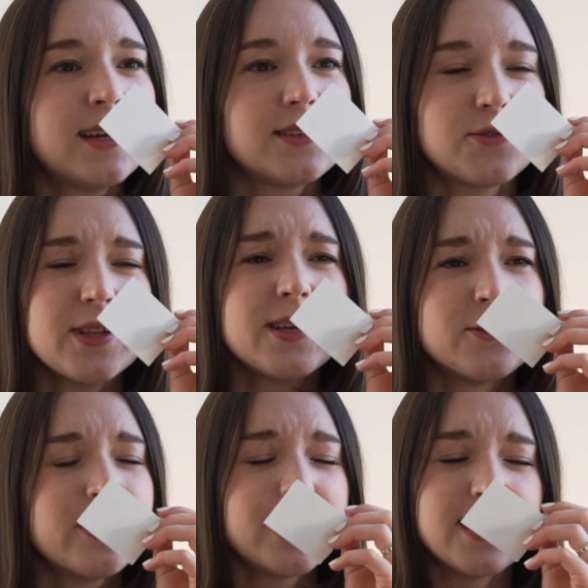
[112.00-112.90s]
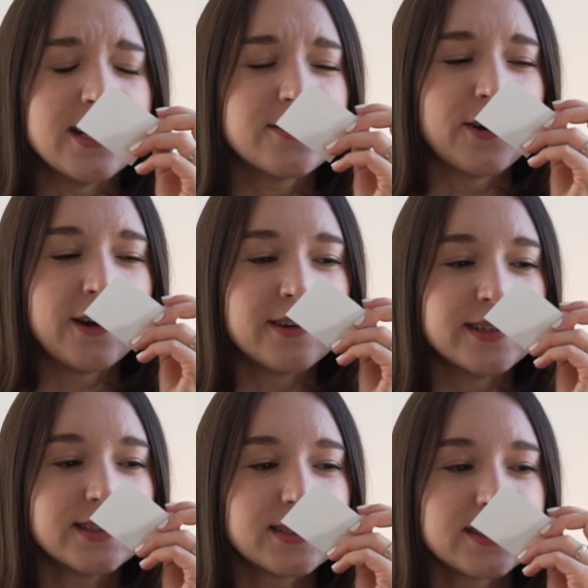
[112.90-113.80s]
It's really nice
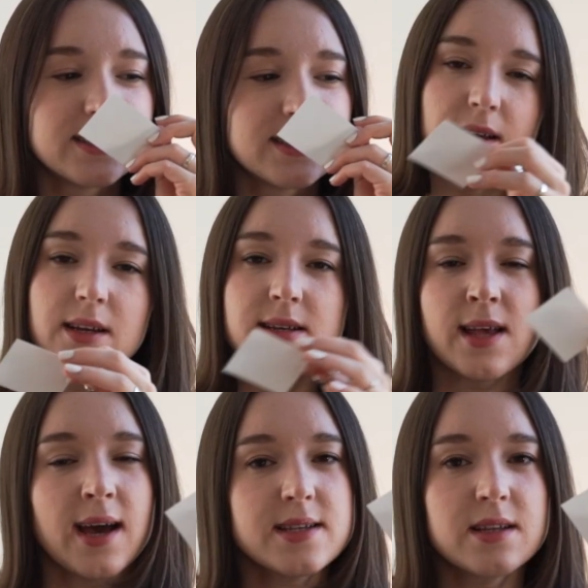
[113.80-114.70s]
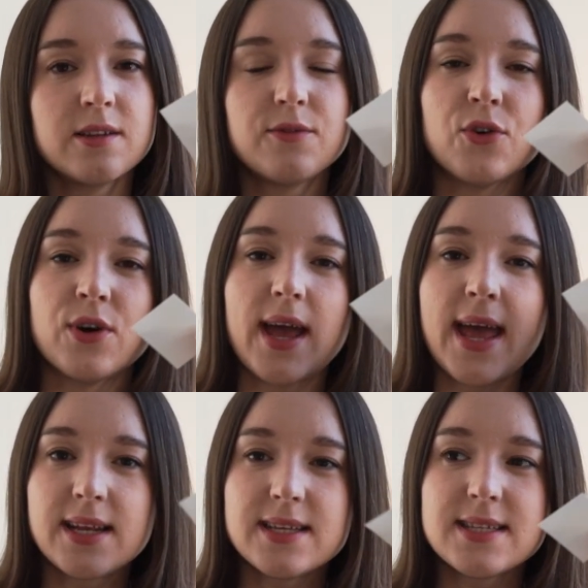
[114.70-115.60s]
fragrance. It is excellent for
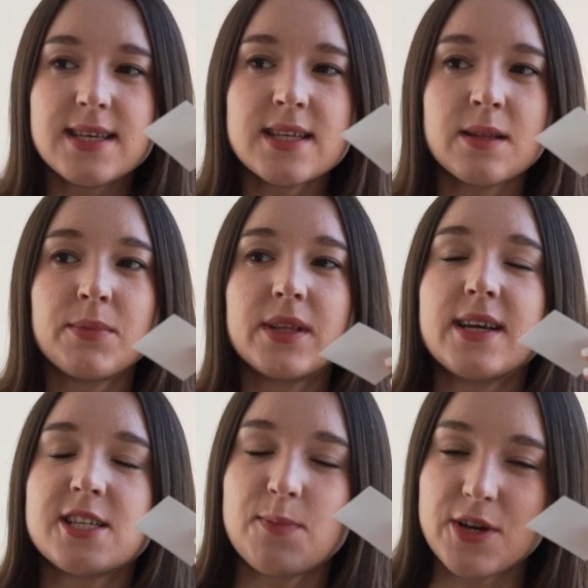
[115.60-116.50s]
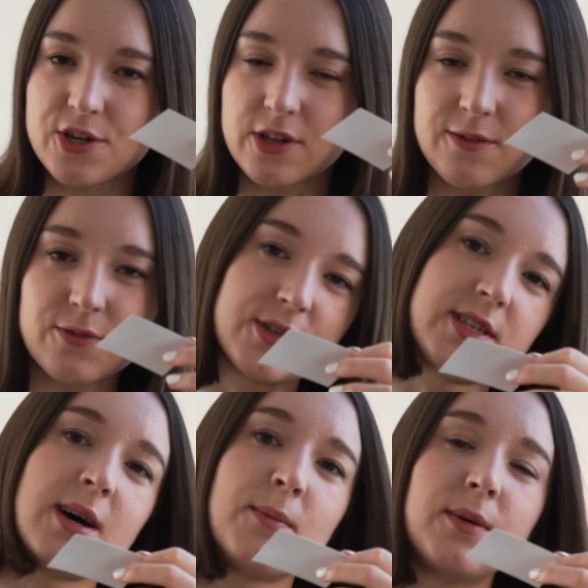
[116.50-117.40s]
any season, but especially for
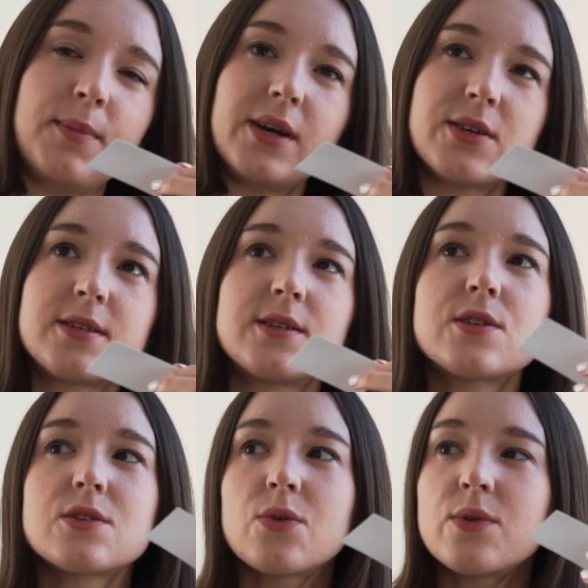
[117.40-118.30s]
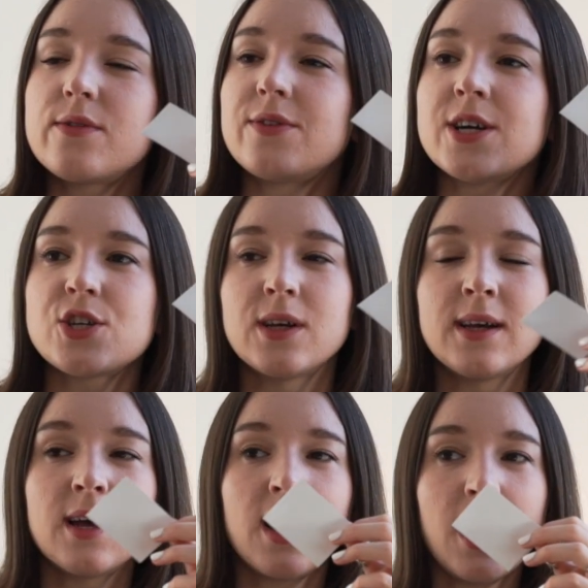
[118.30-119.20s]
summer, because it is so
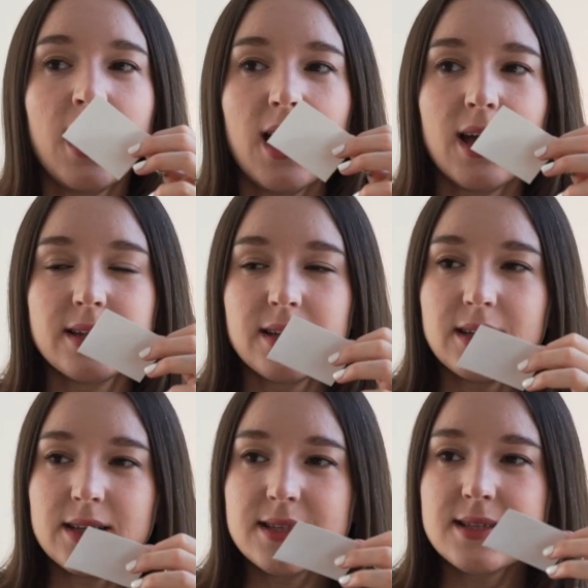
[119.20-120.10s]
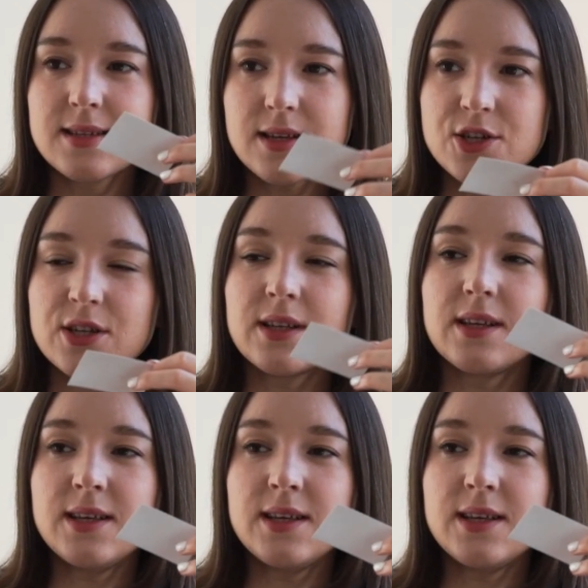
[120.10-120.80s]
refreshing and it's such an